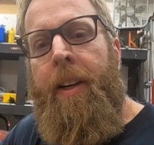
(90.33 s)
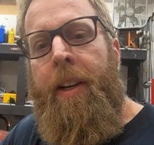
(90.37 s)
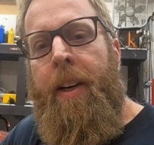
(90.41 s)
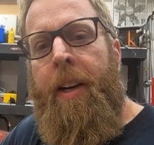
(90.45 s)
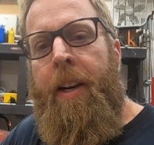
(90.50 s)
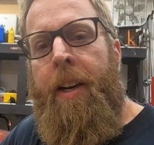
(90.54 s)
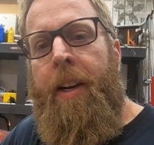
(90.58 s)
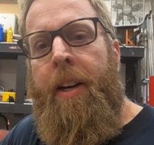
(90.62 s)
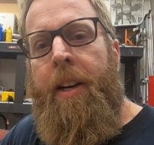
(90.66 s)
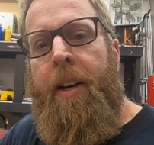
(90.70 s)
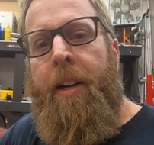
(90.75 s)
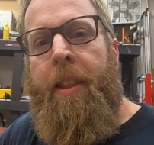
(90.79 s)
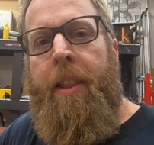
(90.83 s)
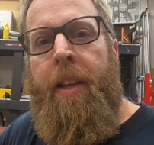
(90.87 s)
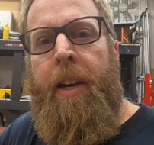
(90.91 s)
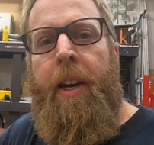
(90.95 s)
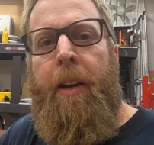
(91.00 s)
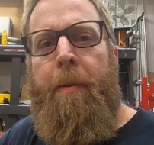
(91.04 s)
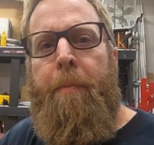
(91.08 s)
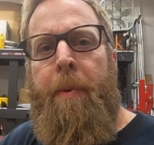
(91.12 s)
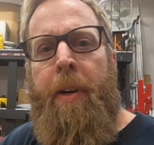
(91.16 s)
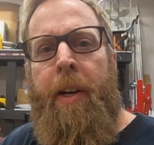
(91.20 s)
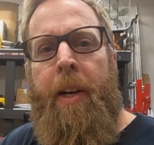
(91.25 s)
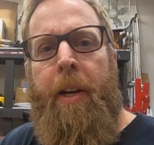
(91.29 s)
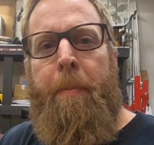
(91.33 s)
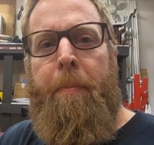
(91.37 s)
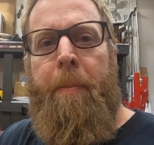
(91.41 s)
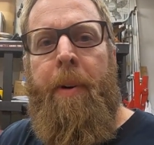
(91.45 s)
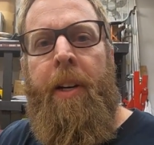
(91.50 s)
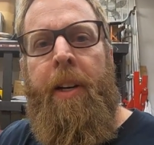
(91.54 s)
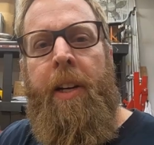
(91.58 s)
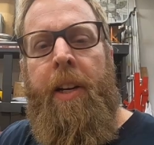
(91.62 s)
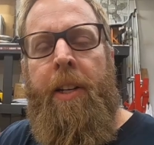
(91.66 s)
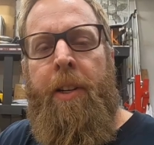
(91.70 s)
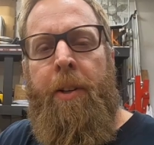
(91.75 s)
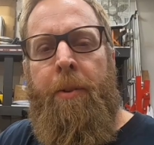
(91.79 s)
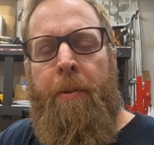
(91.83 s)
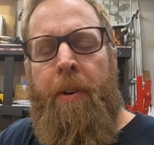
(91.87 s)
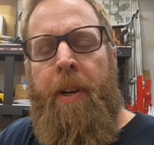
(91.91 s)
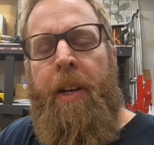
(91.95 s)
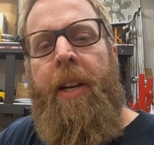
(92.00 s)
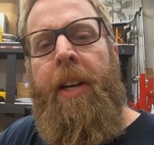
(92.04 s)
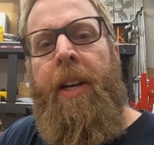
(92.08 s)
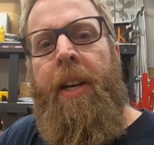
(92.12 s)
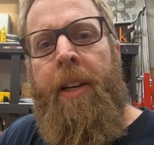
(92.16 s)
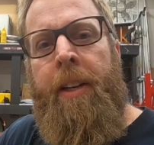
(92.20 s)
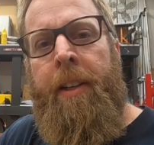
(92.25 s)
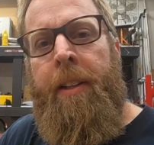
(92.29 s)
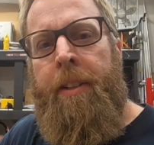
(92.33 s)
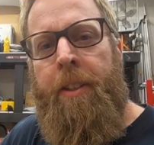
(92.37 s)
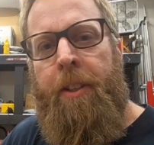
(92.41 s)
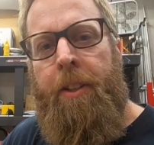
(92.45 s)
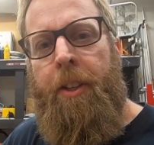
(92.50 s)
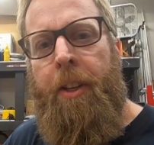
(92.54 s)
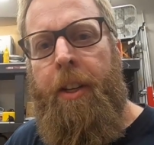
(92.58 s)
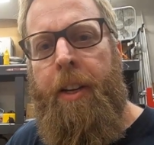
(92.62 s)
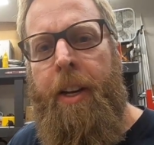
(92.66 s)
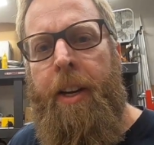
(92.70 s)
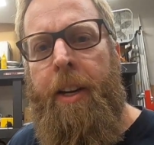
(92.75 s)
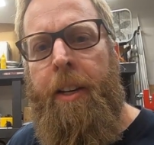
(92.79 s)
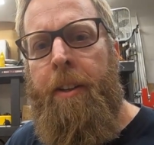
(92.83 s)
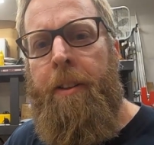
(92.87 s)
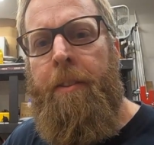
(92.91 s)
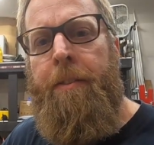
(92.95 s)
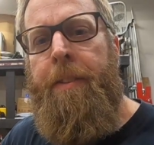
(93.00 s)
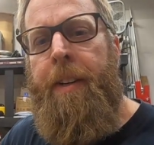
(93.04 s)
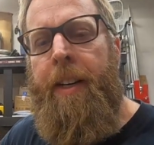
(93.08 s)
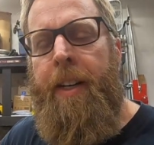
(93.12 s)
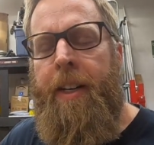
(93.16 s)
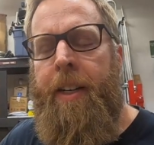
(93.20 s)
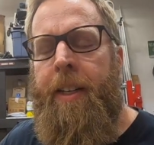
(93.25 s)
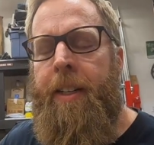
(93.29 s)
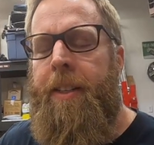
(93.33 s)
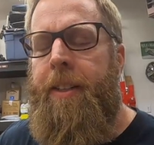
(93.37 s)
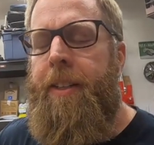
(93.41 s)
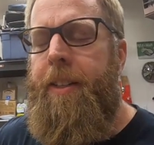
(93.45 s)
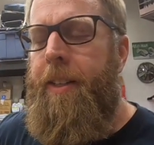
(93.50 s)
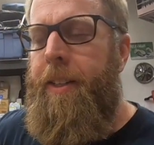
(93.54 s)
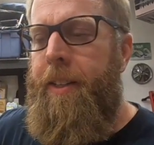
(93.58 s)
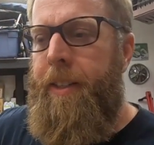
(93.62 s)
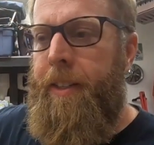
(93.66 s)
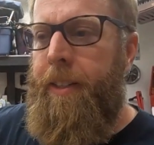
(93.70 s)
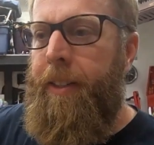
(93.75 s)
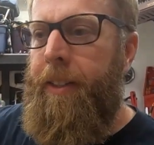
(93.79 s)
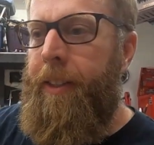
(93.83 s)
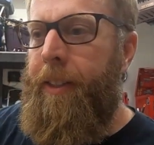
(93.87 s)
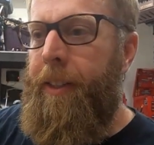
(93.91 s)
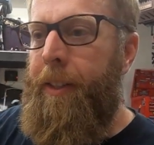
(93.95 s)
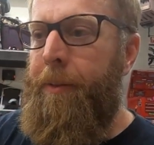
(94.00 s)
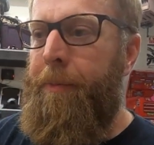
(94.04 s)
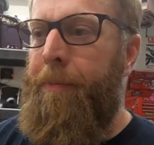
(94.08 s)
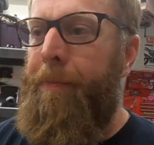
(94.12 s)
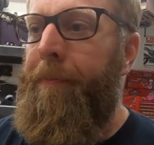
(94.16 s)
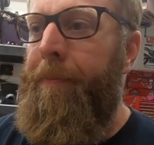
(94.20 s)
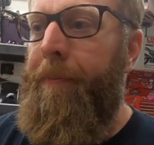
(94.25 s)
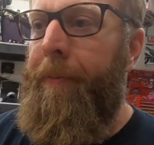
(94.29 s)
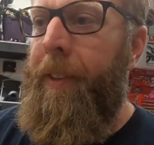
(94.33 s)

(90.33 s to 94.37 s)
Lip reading: I got to thank my buddy Dwayne Chicano Fox on